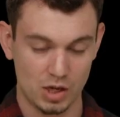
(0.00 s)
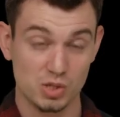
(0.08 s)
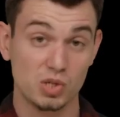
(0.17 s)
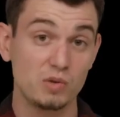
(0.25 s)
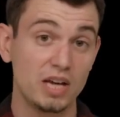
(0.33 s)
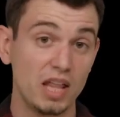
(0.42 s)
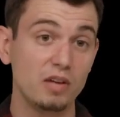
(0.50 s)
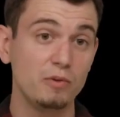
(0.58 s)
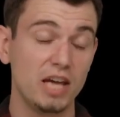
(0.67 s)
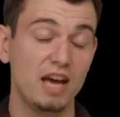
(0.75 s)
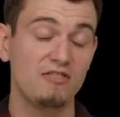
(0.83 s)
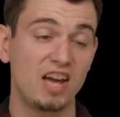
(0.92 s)
So now
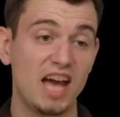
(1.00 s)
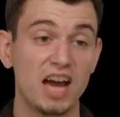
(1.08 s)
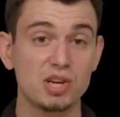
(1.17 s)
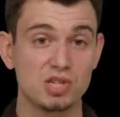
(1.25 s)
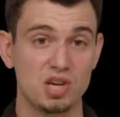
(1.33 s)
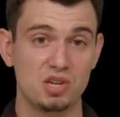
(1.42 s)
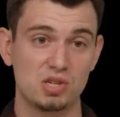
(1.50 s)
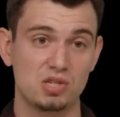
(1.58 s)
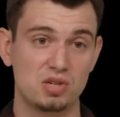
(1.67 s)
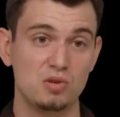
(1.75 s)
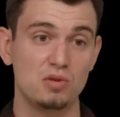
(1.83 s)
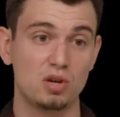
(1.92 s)
that we have
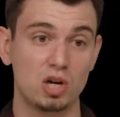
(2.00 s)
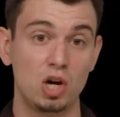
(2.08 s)
access to the